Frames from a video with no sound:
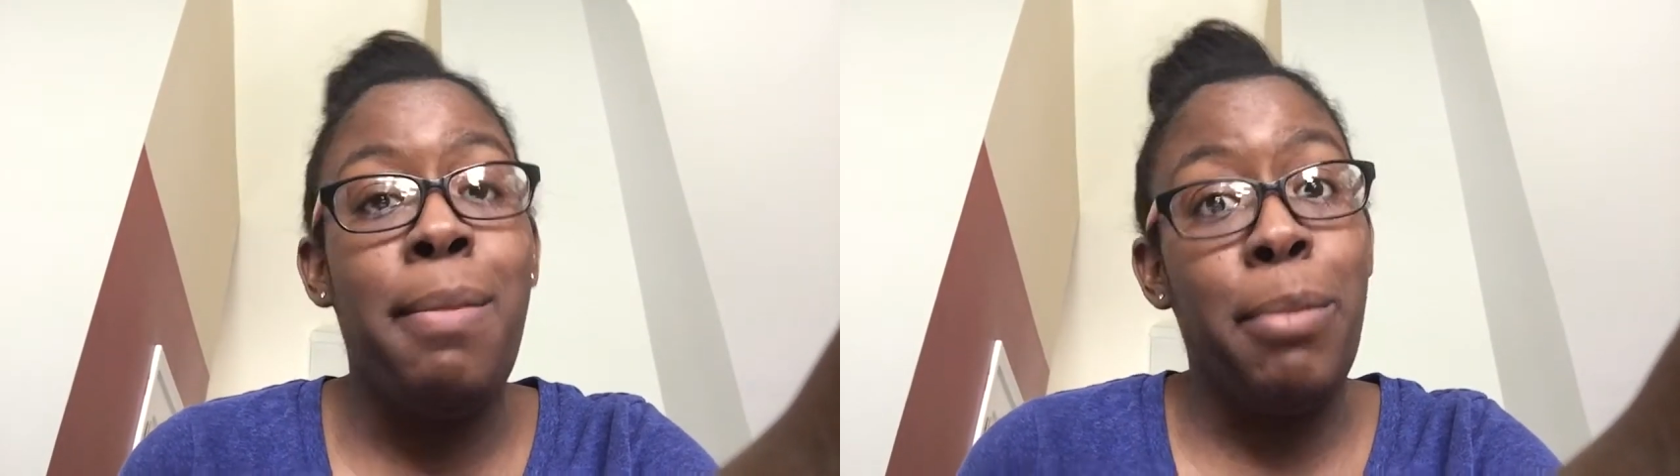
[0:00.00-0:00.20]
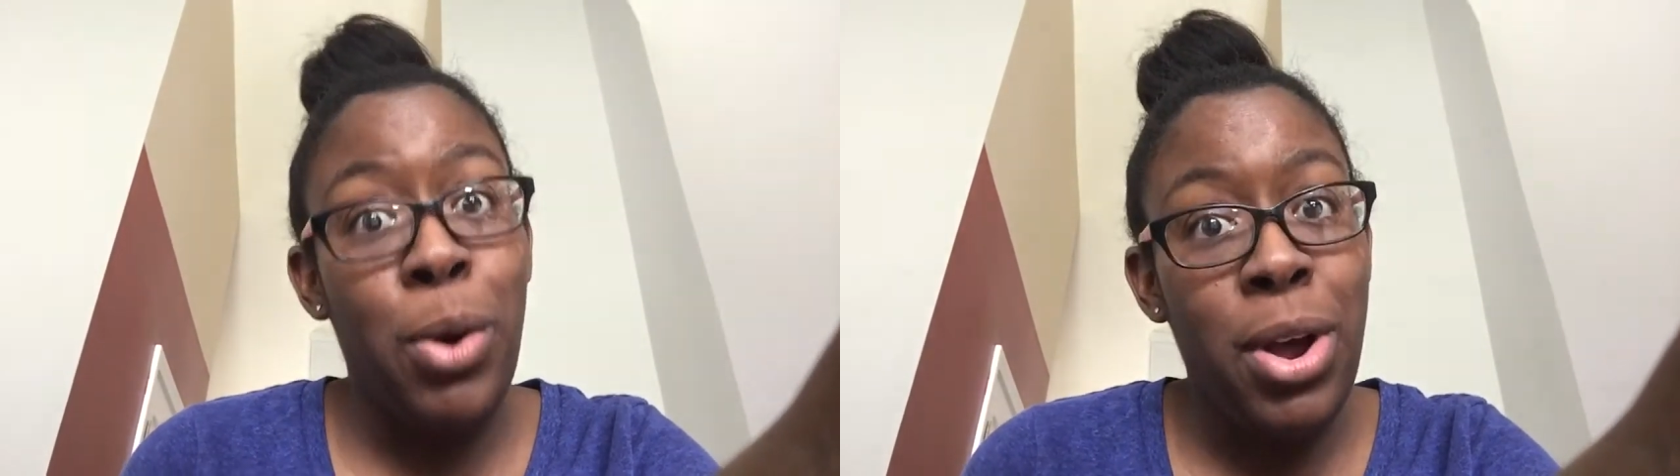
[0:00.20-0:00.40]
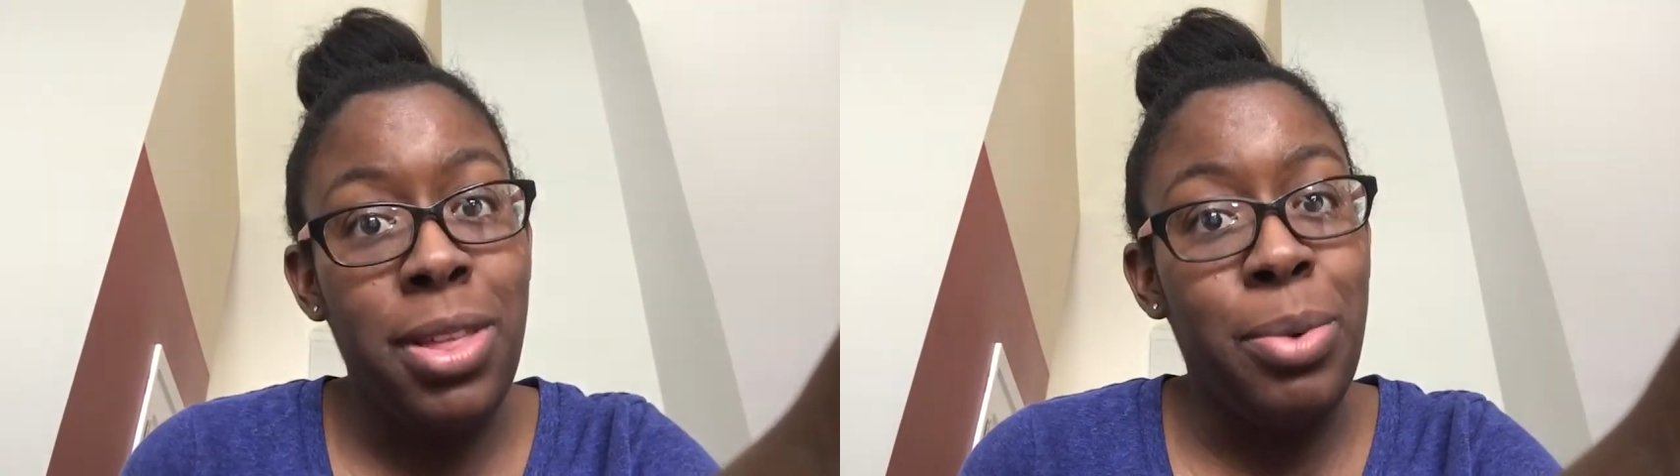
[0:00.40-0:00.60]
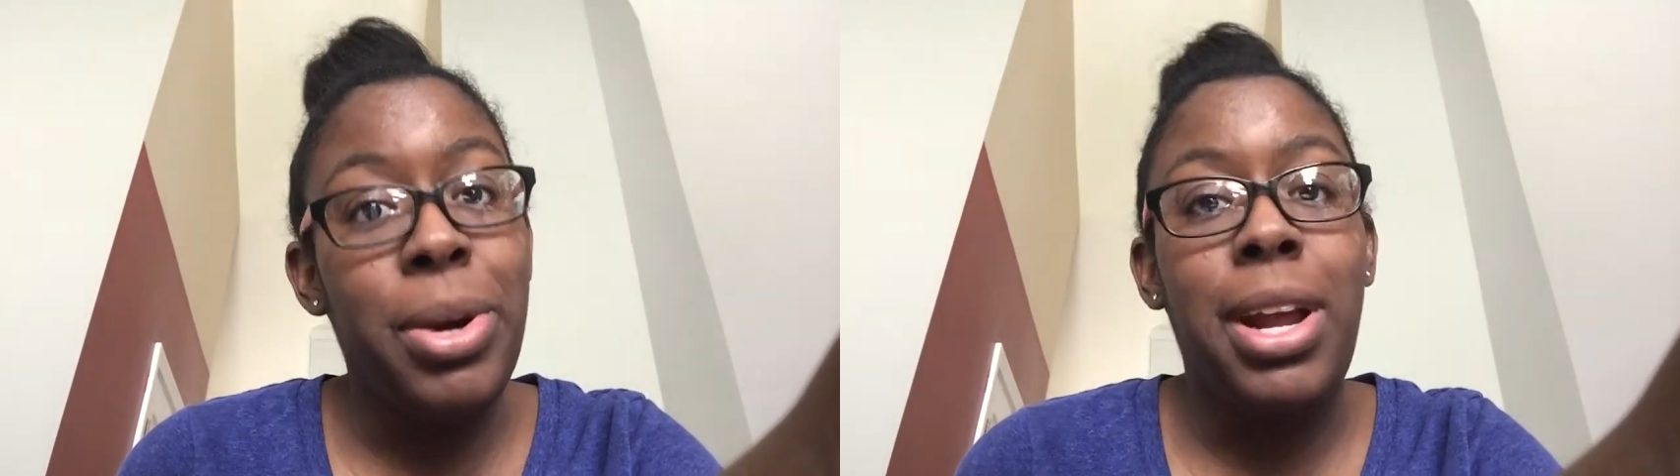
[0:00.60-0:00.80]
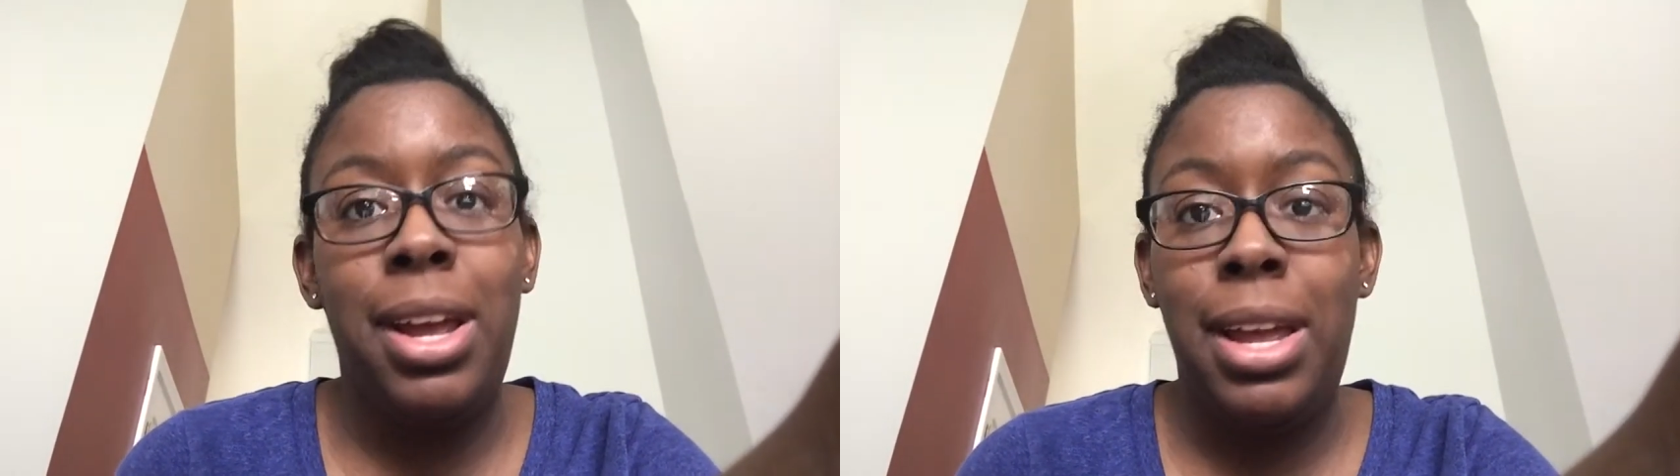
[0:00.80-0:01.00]
more than
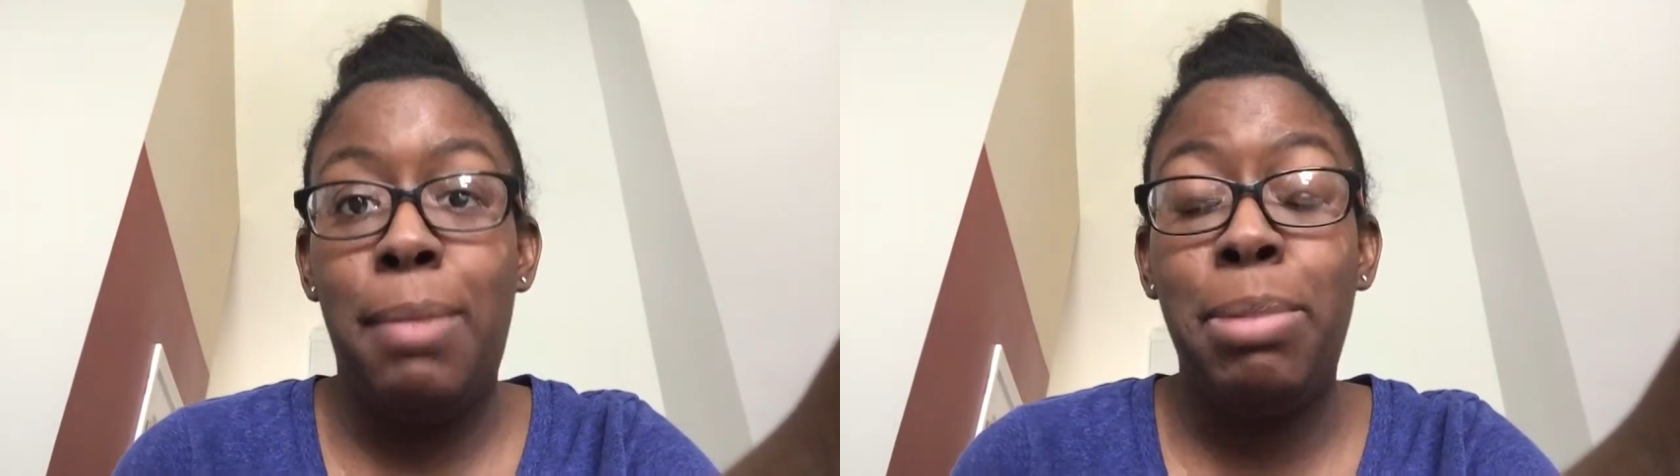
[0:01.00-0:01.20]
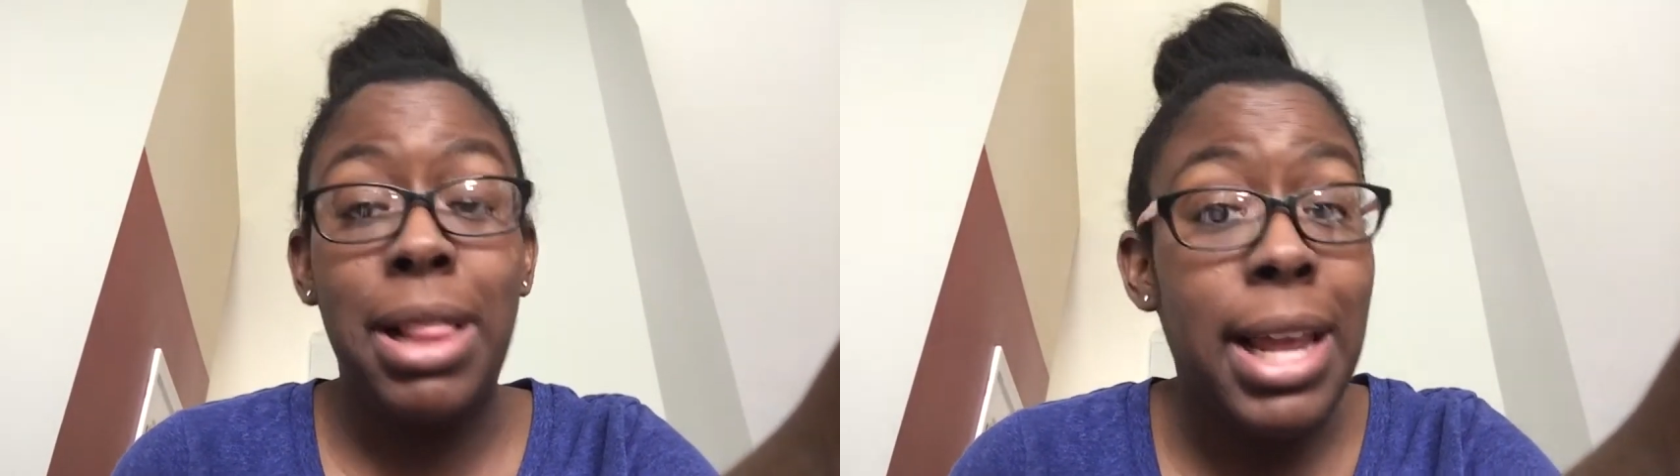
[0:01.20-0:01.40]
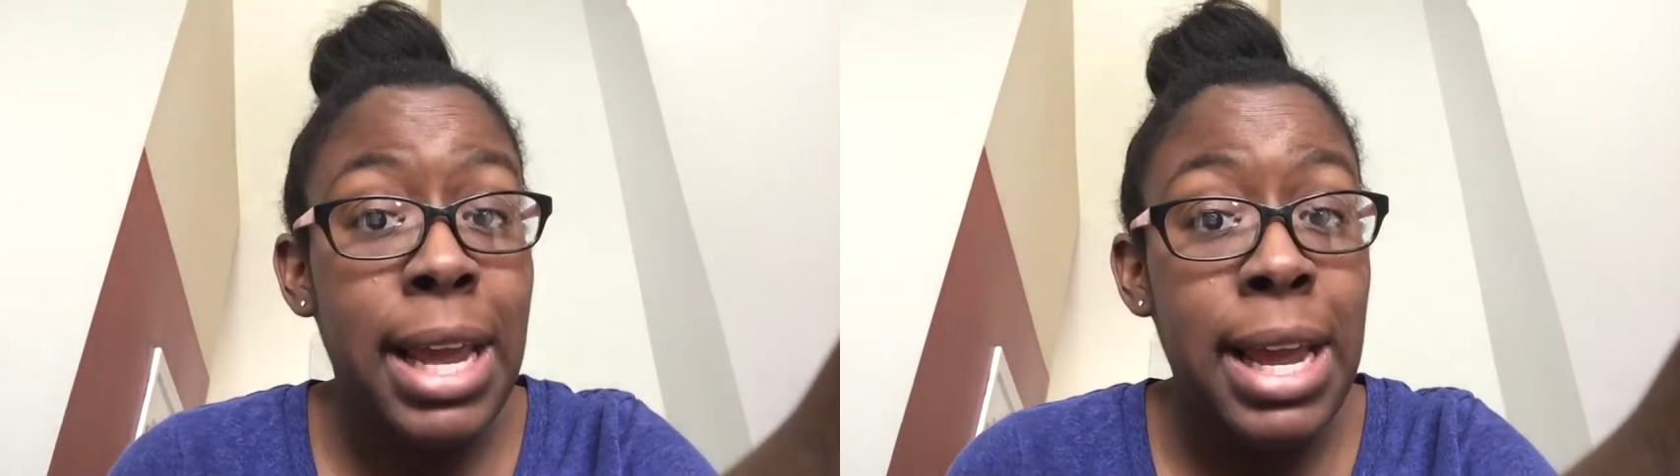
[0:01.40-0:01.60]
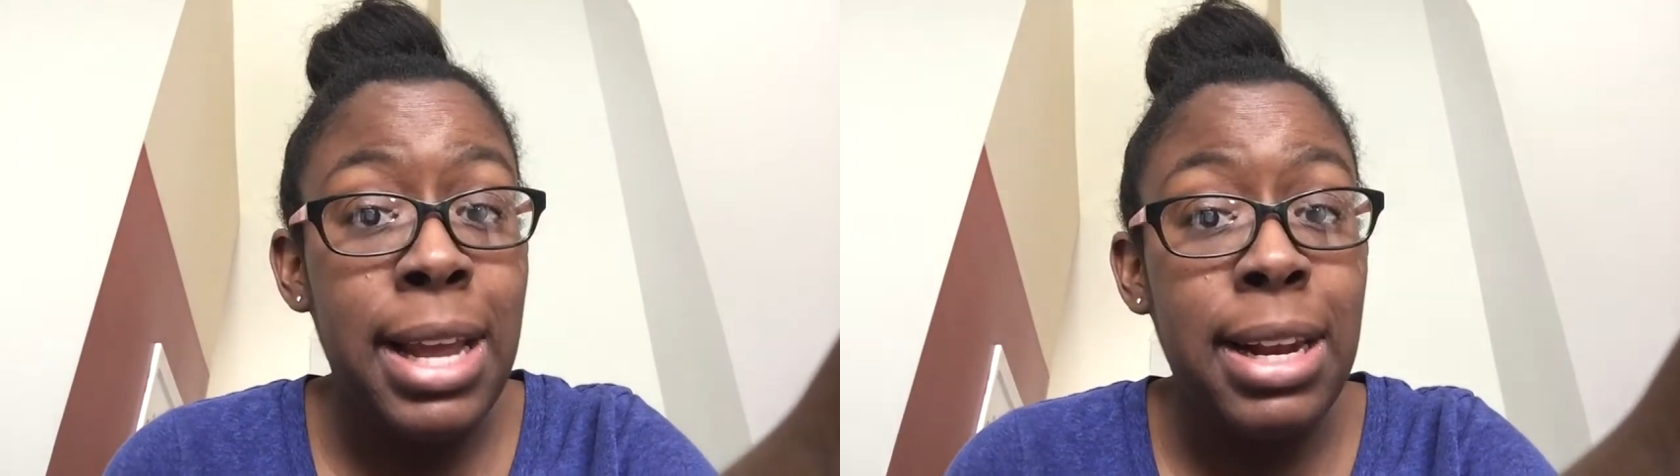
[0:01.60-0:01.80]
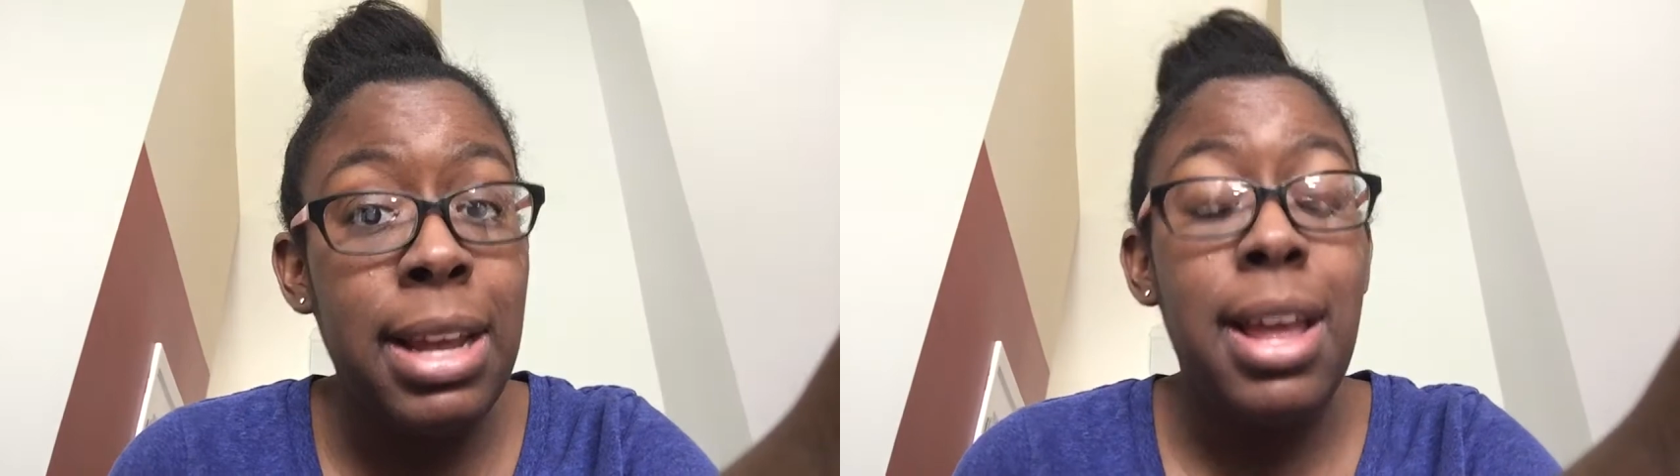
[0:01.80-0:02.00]
what I had
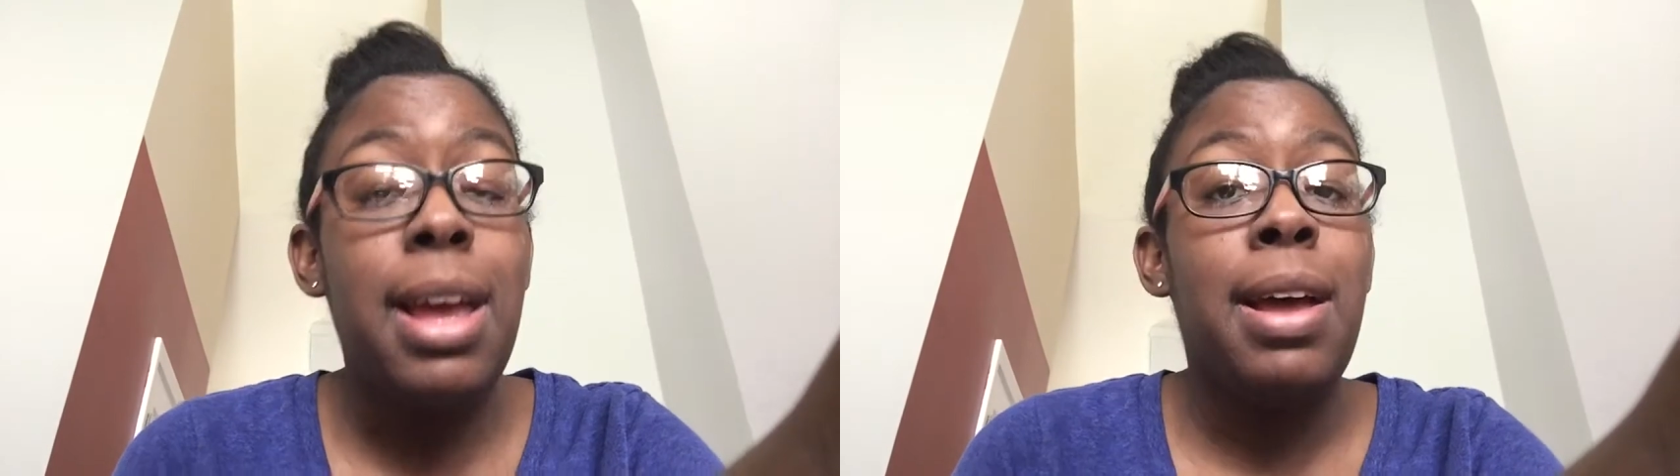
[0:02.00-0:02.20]
planned.